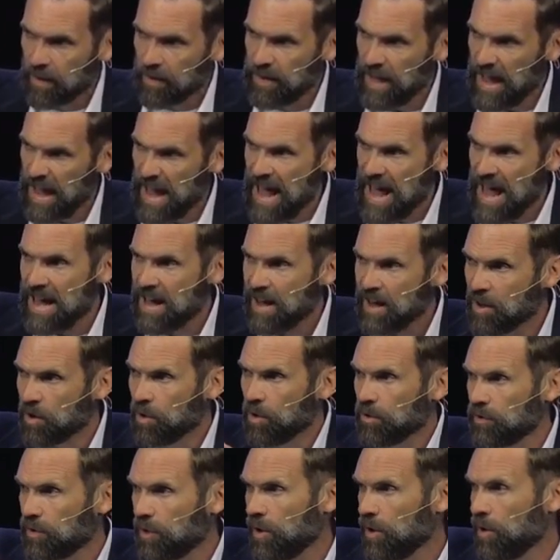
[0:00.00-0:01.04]
the
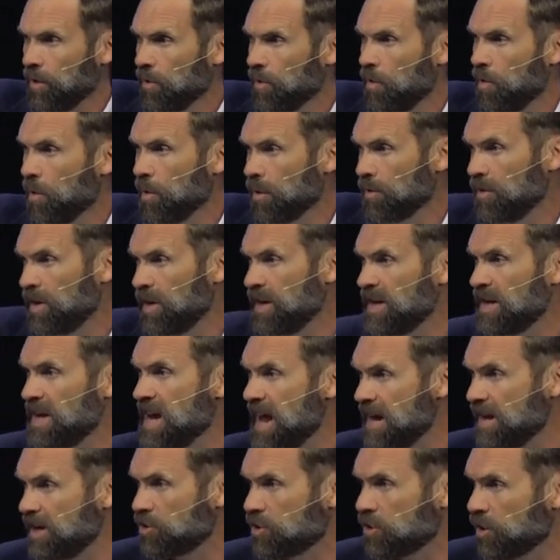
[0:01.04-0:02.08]
angles or, or the
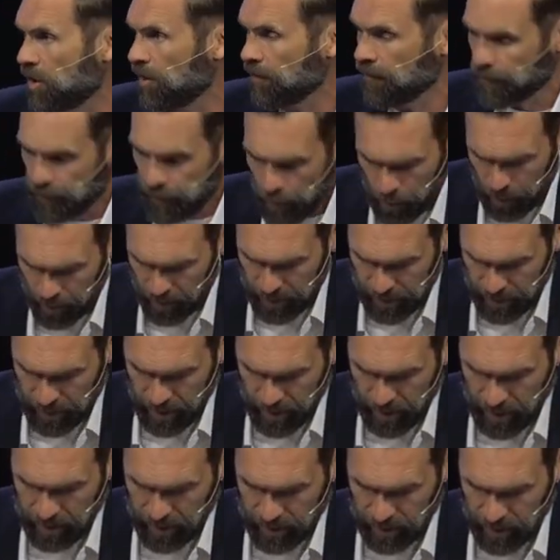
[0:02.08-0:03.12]
nature of
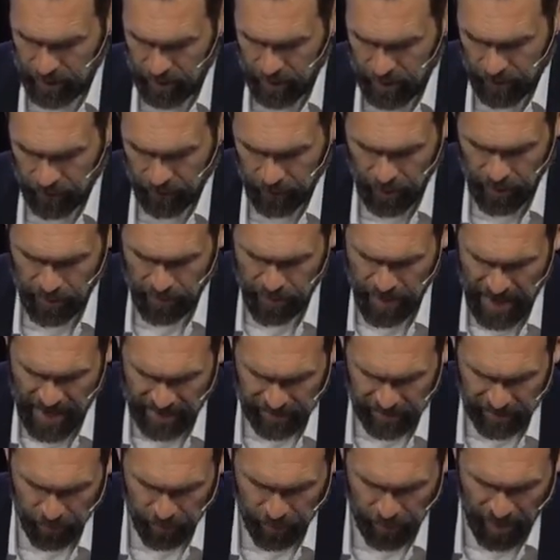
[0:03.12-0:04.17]
foolishness. Flip
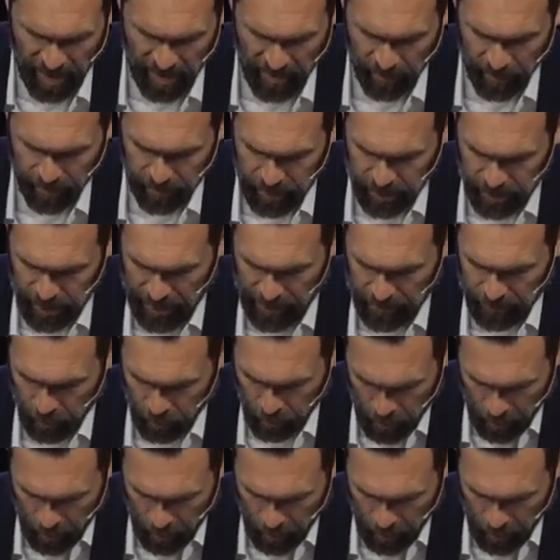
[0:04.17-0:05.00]
back to Proverbs chapter